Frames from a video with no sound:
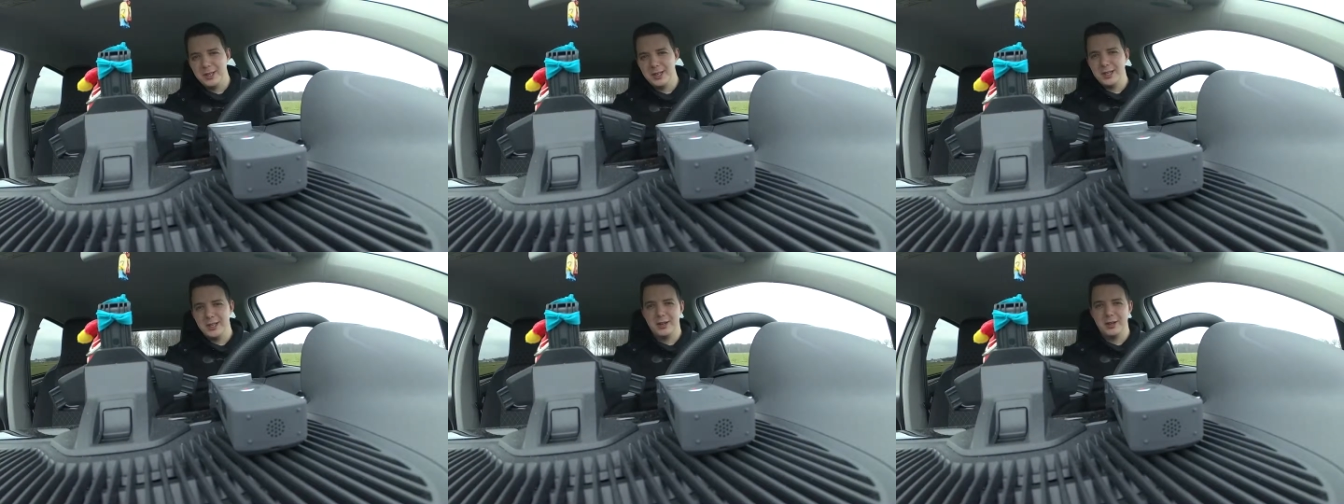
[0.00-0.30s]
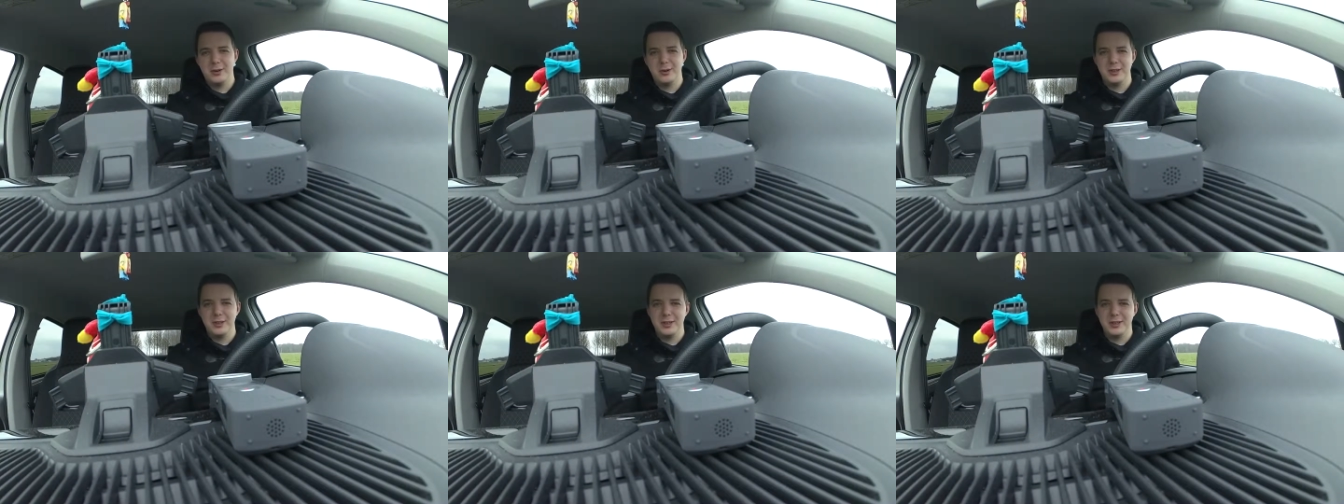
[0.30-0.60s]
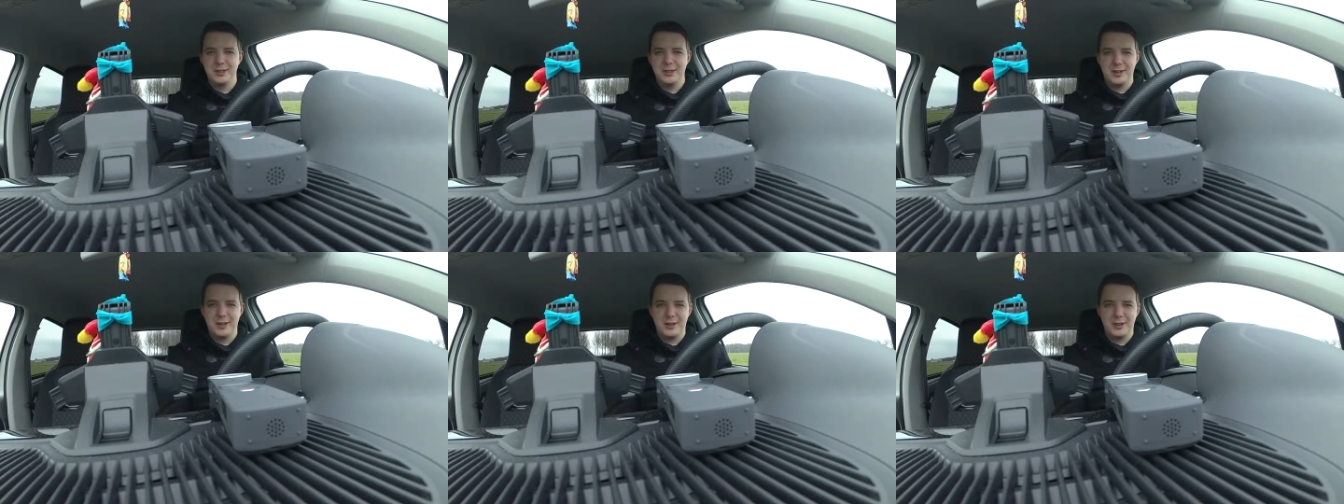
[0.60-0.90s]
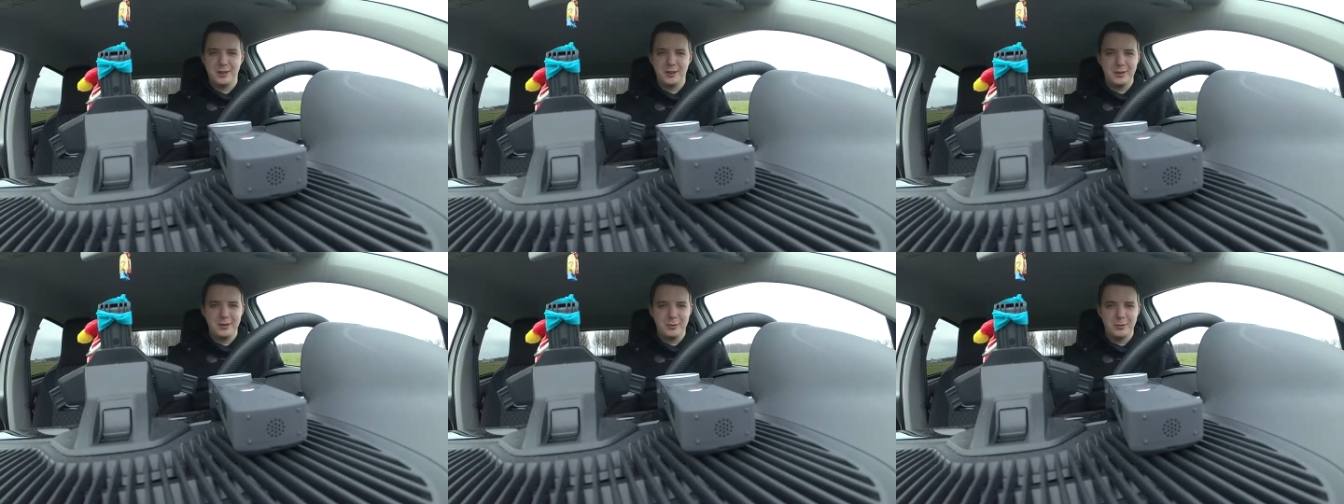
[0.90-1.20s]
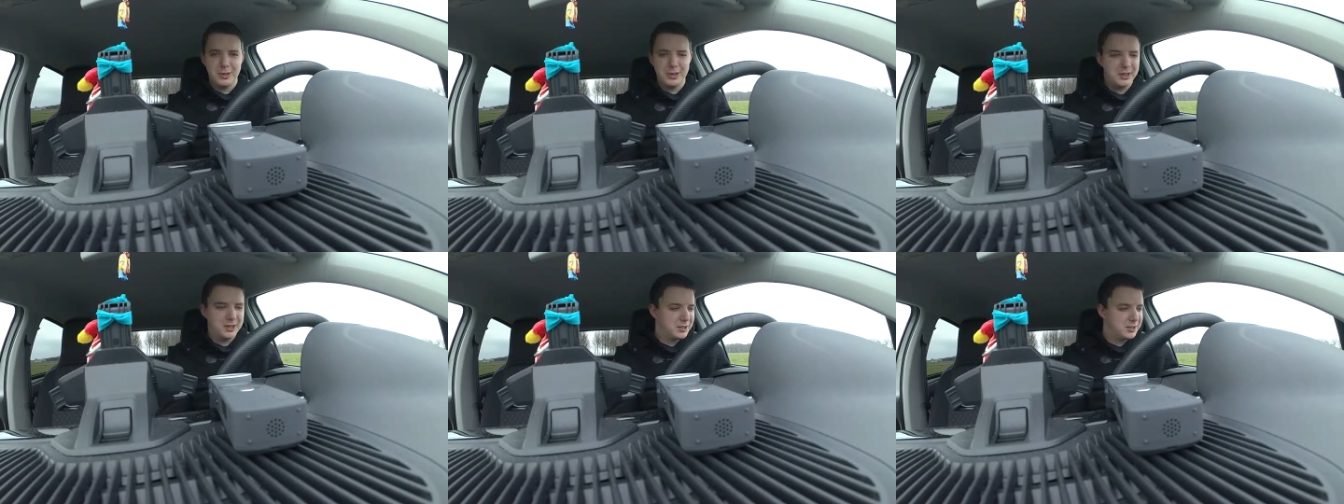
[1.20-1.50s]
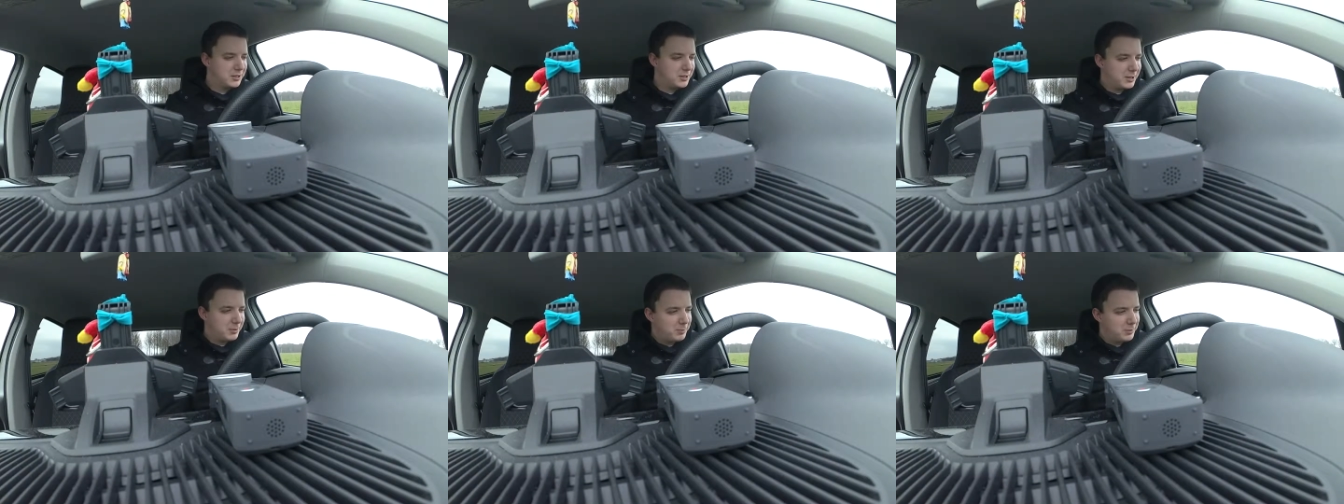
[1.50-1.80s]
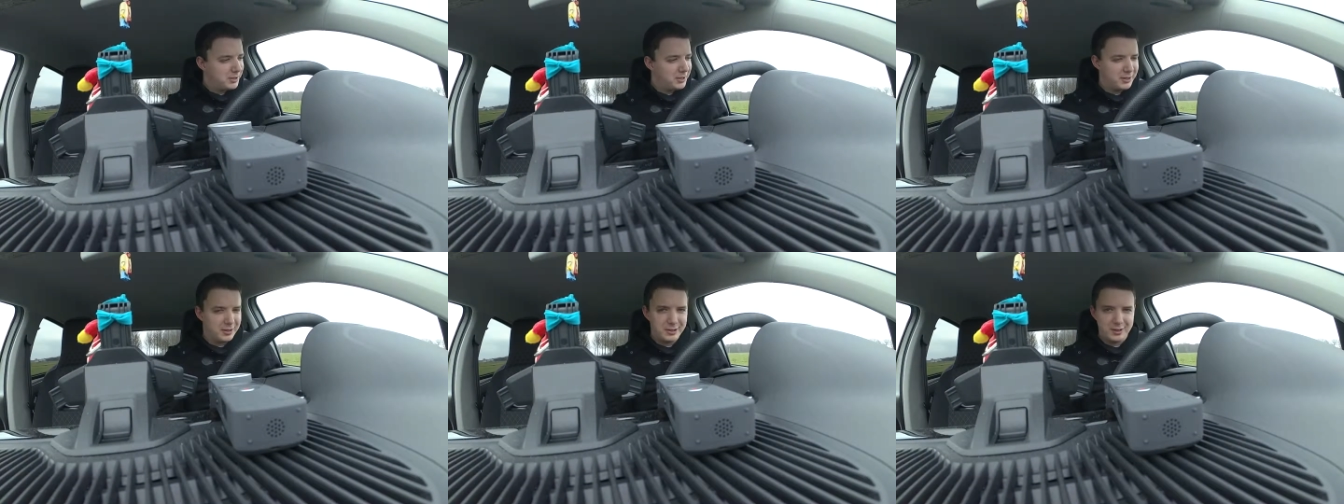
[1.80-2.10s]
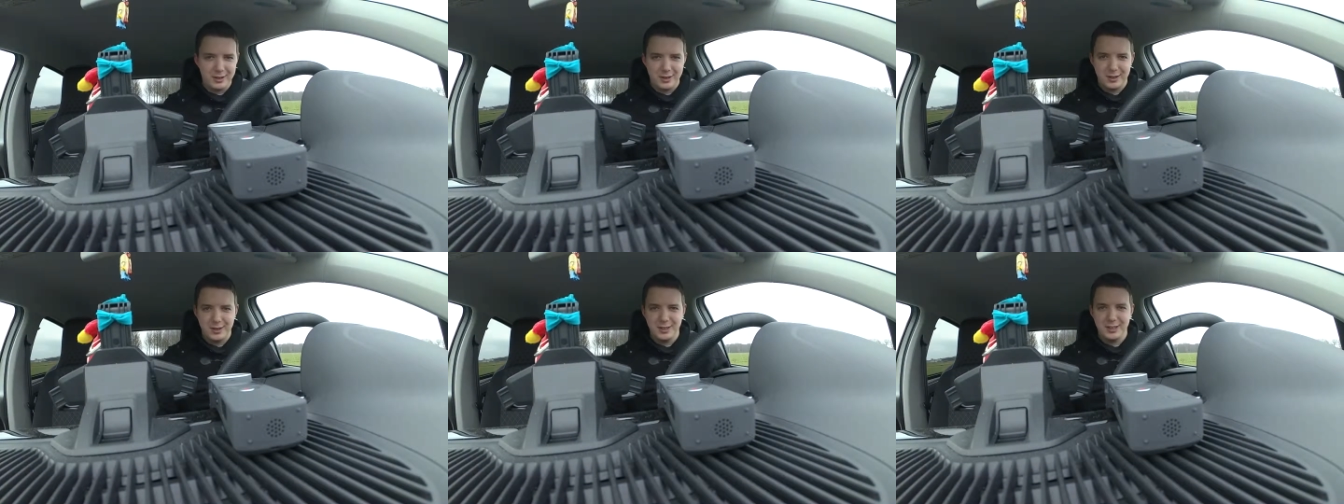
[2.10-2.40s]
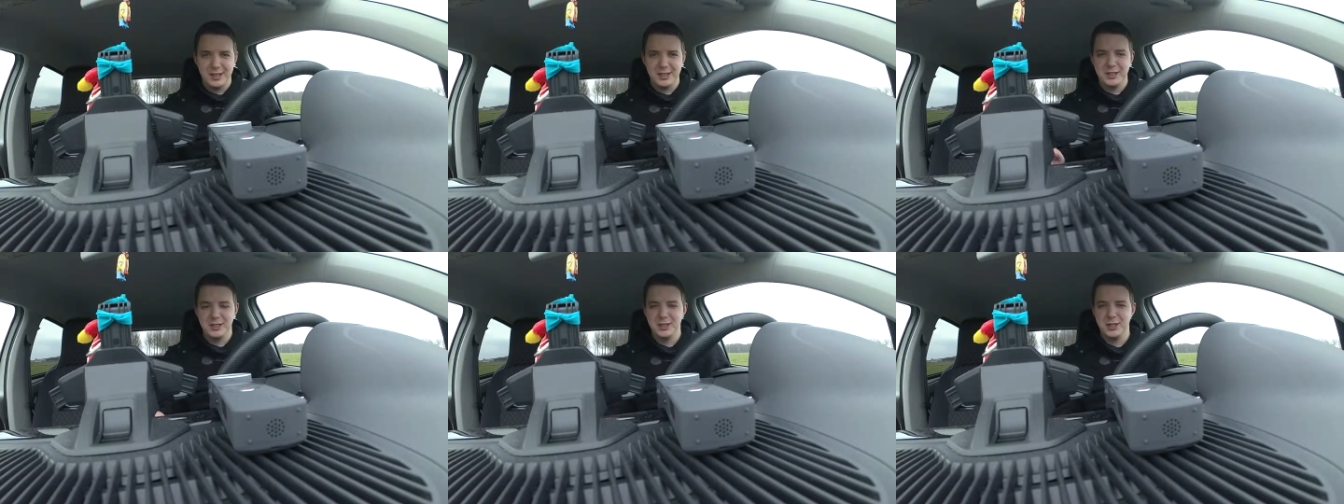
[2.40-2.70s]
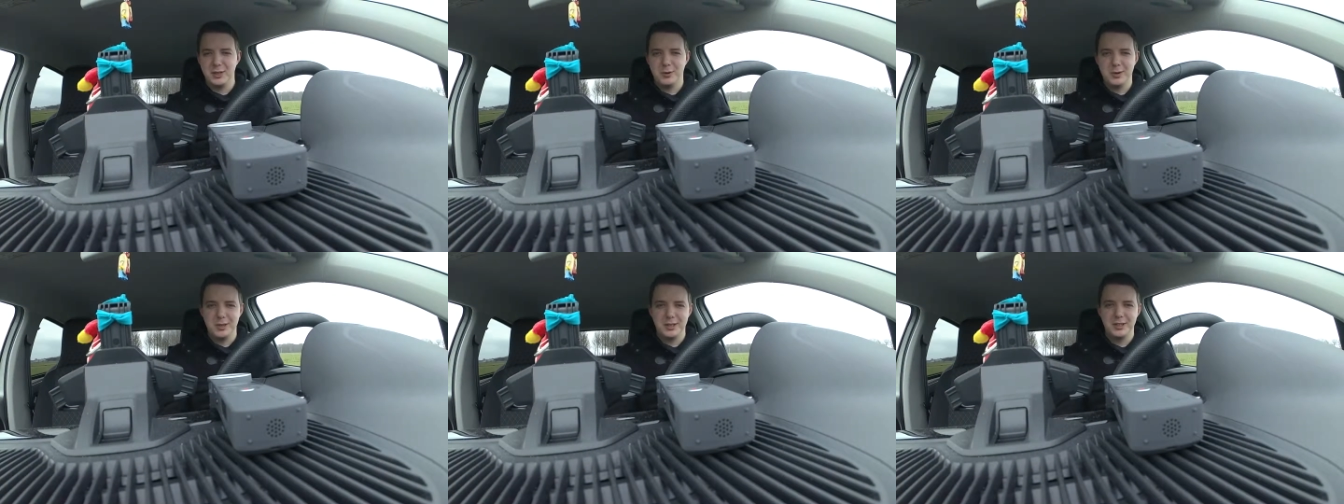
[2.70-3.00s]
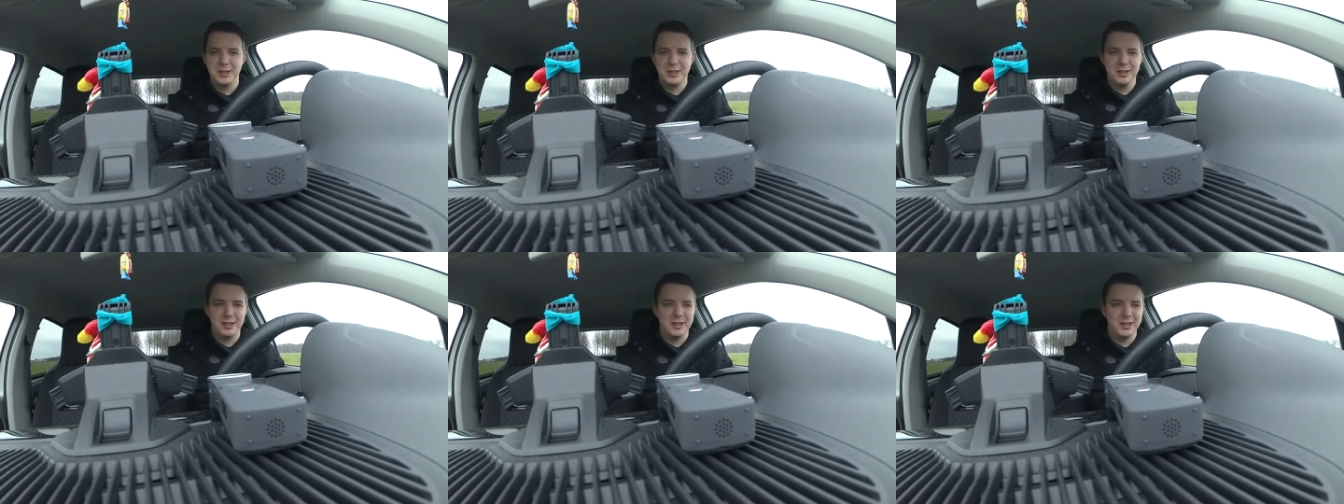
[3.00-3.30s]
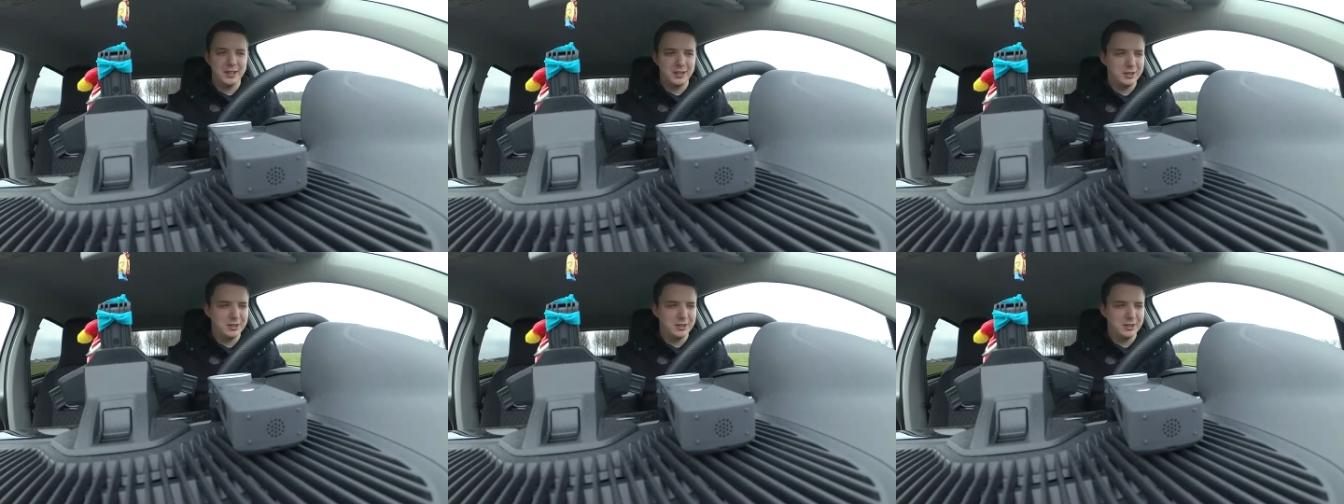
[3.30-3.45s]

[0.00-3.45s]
When they go in the car, when they step in the car, they show it.